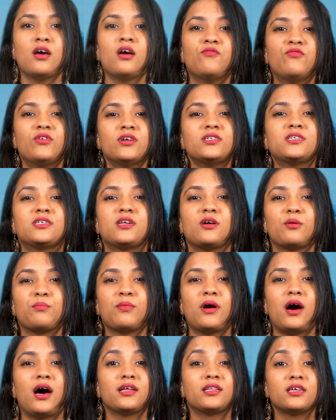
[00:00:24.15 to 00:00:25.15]
First up
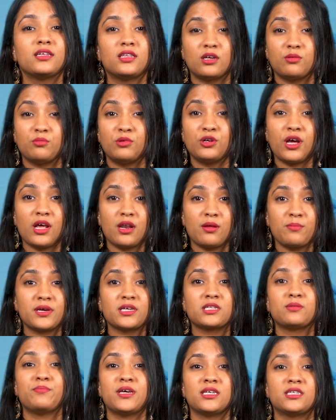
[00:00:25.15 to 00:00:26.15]
are the
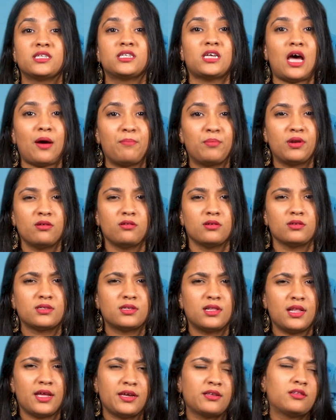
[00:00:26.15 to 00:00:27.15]
thermodynamics-based chapters
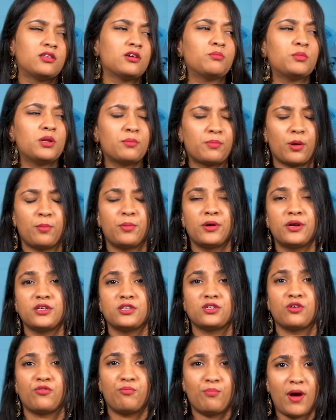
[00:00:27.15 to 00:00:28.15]
like thermal properties
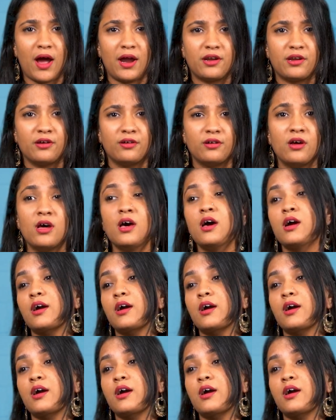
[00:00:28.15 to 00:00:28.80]
of matter,